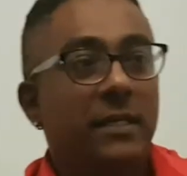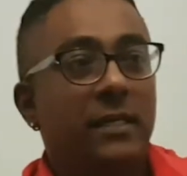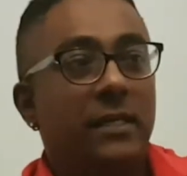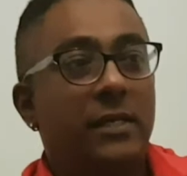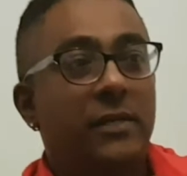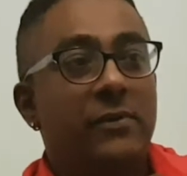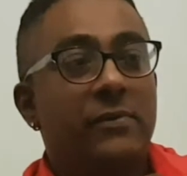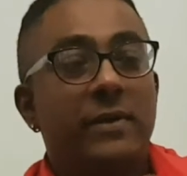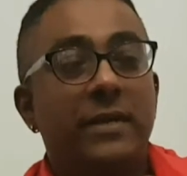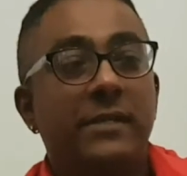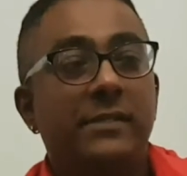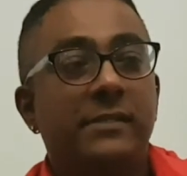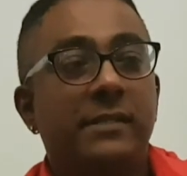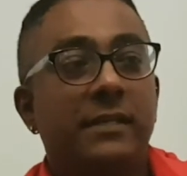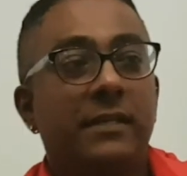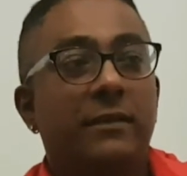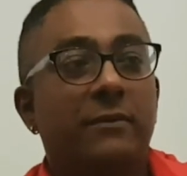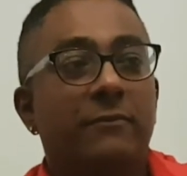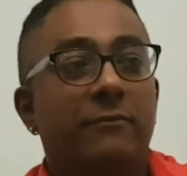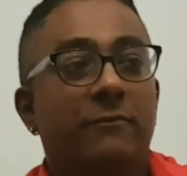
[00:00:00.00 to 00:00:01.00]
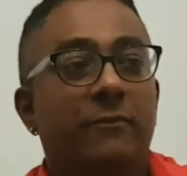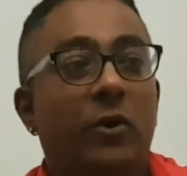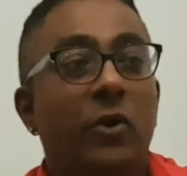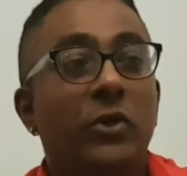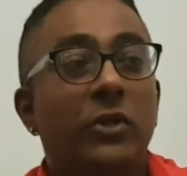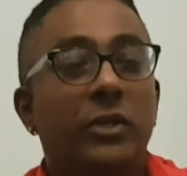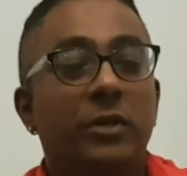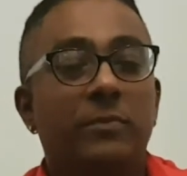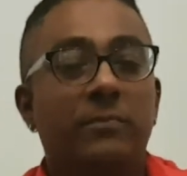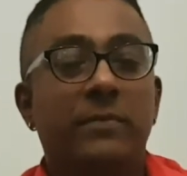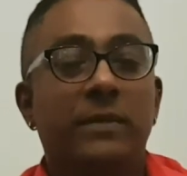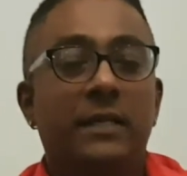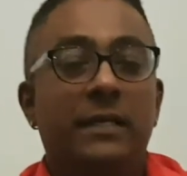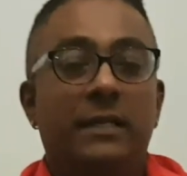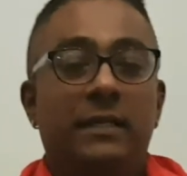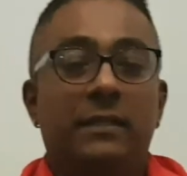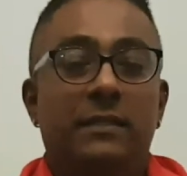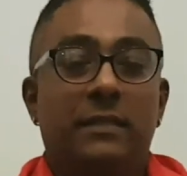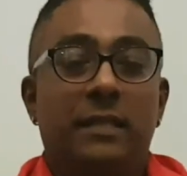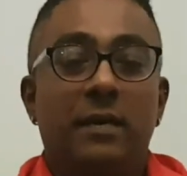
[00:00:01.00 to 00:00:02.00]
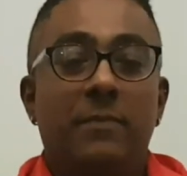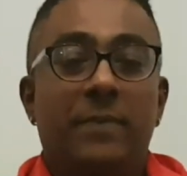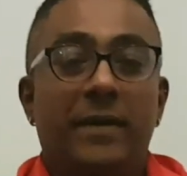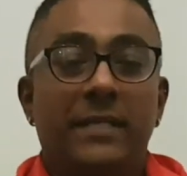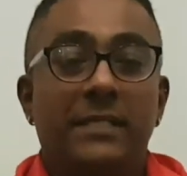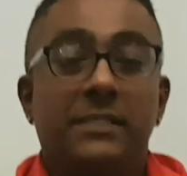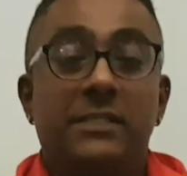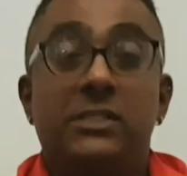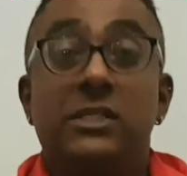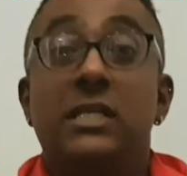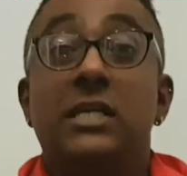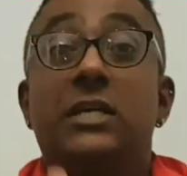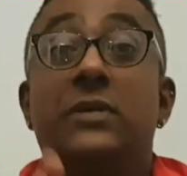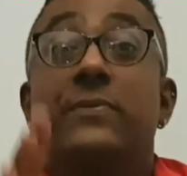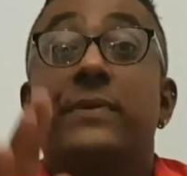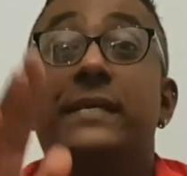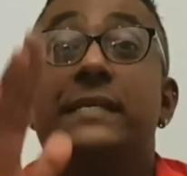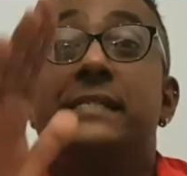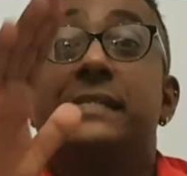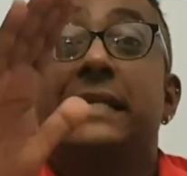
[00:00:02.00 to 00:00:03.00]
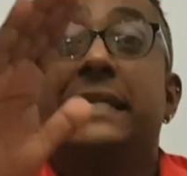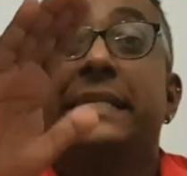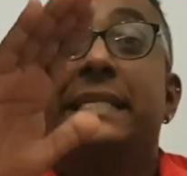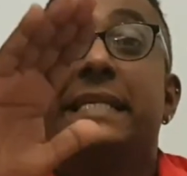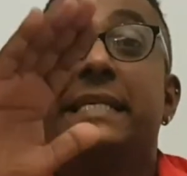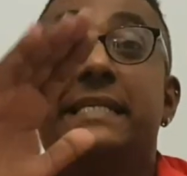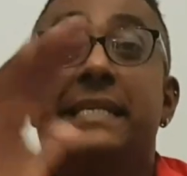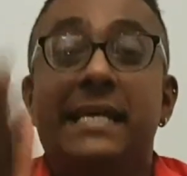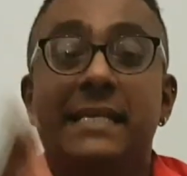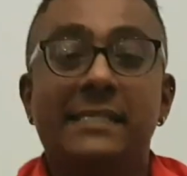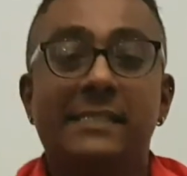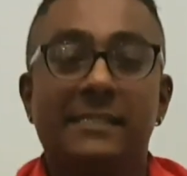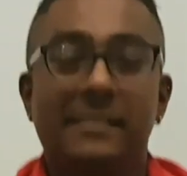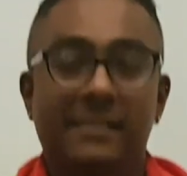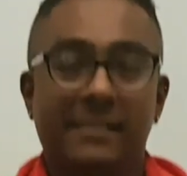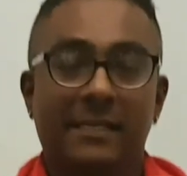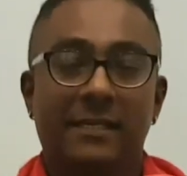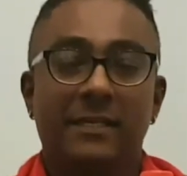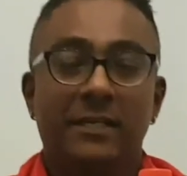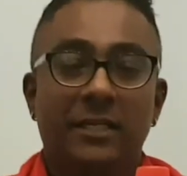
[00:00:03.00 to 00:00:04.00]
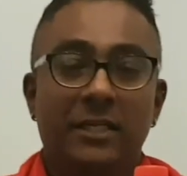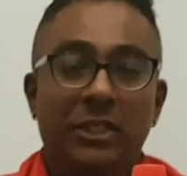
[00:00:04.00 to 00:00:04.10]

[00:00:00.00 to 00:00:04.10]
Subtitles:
increasing in volume, thereby decreasing the density.